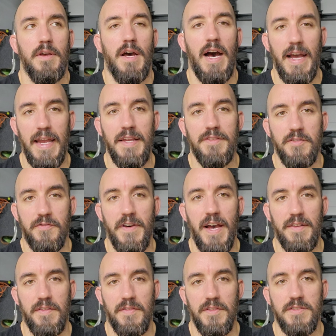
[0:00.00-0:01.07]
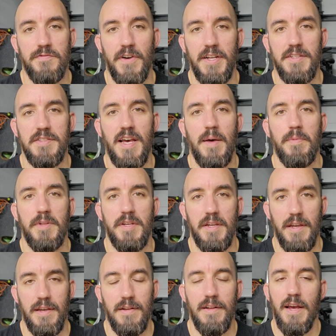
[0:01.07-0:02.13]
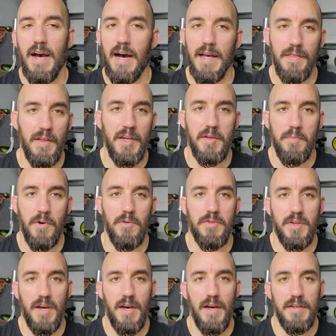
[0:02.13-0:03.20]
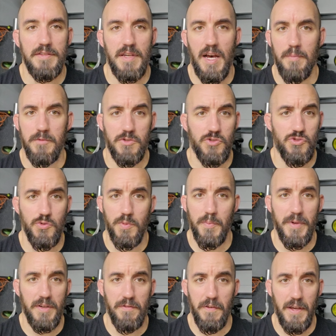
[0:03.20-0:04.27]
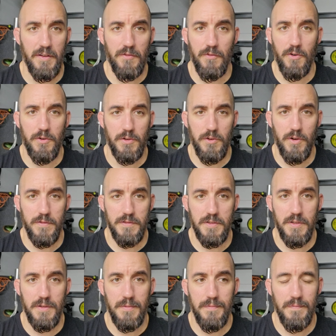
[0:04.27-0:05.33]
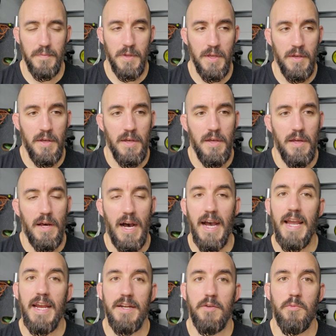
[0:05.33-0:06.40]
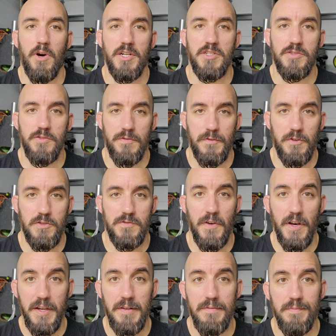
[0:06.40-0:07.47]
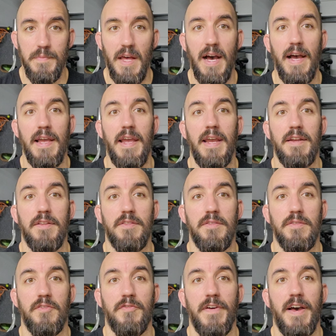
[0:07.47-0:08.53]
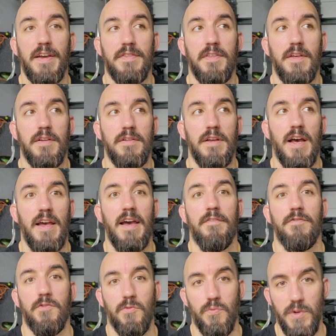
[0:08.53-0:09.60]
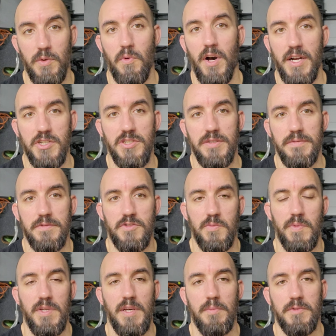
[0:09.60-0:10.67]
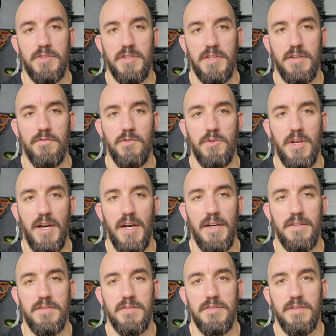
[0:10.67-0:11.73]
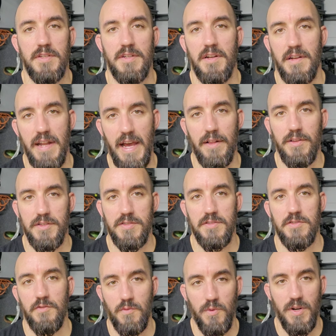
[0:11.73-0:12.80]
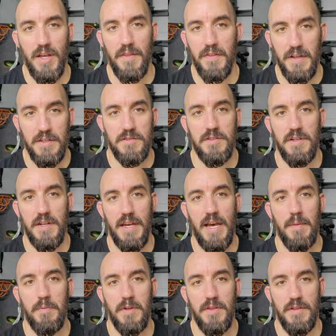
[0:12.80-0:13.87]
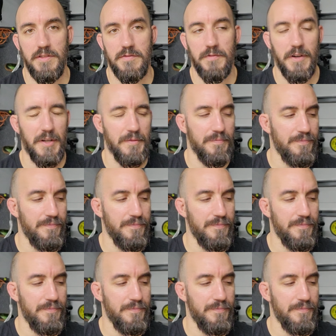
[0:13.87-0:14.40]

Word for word: I hate the fact that this fight is happening again. I like both guys. I'm a super big fan of Volkanovski. I hated watching their first fight. I hated the fact that I have to rewatch it to be able to give you guys an analysis of what I think is going to happen in this fight.